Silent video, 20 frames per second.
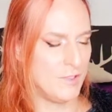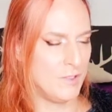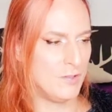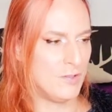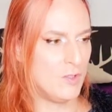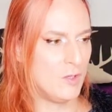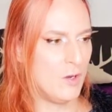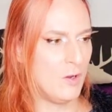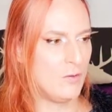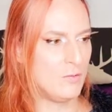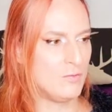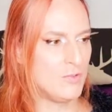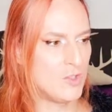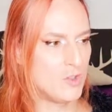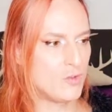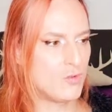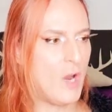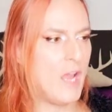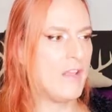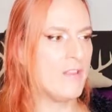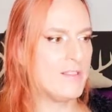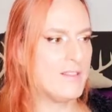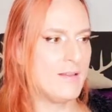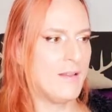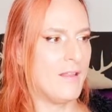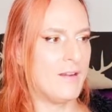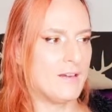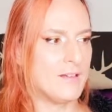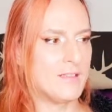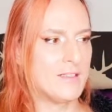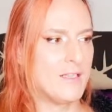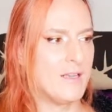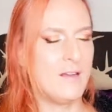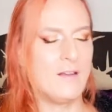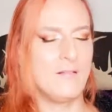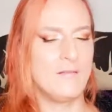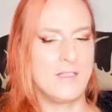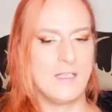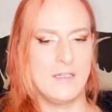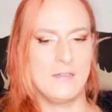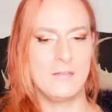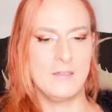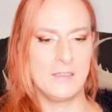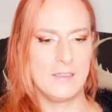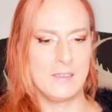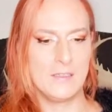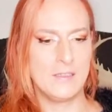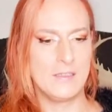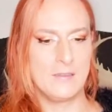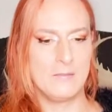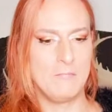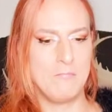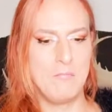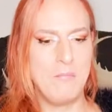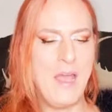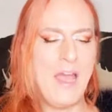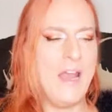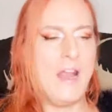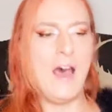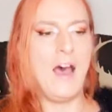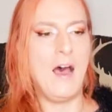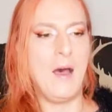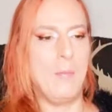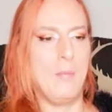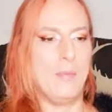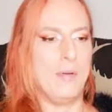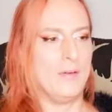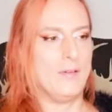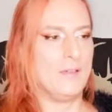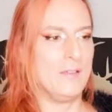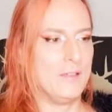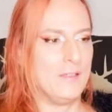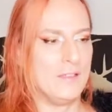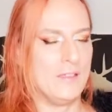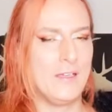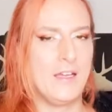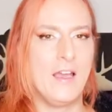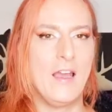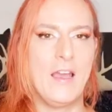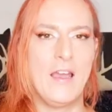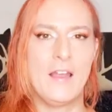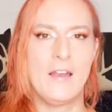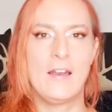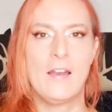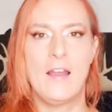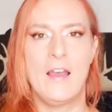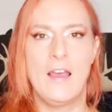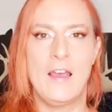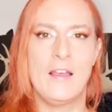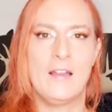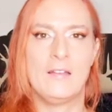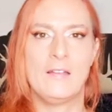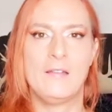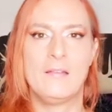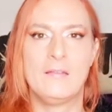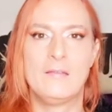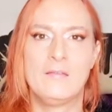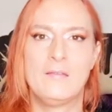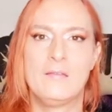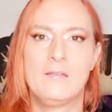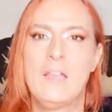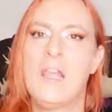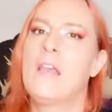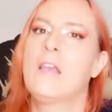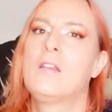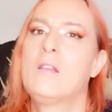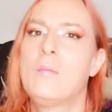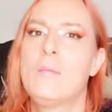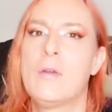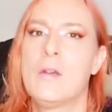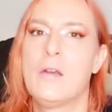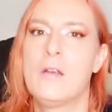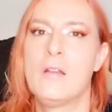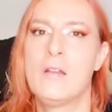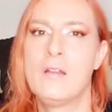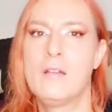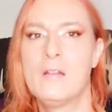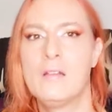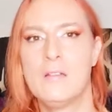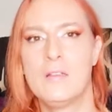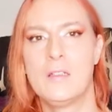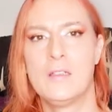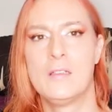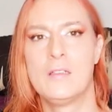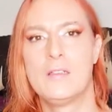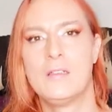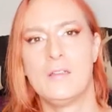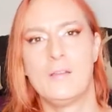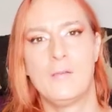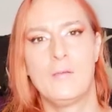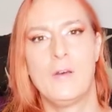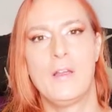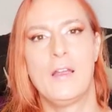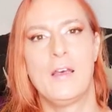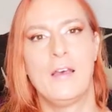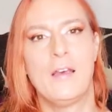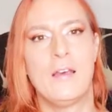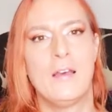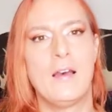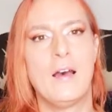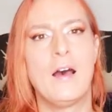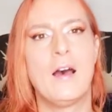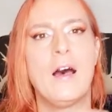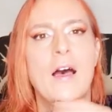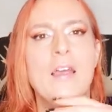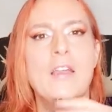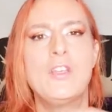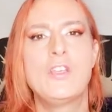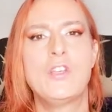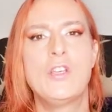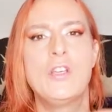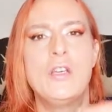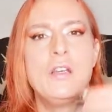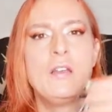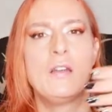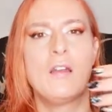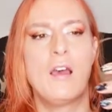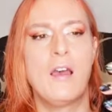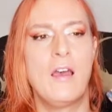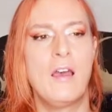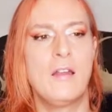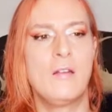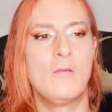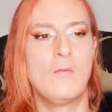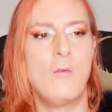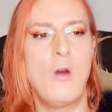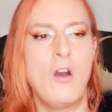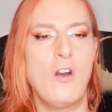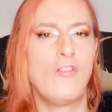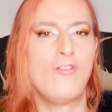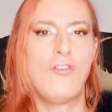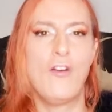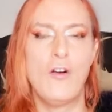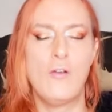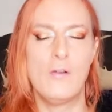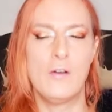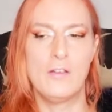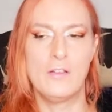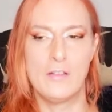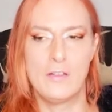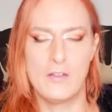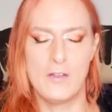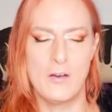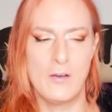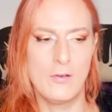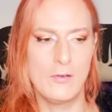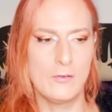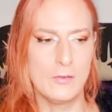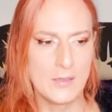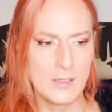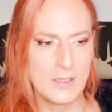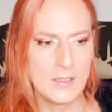is you know strengthen ourselves and men up and and take the burden with a high chin and walk forward you know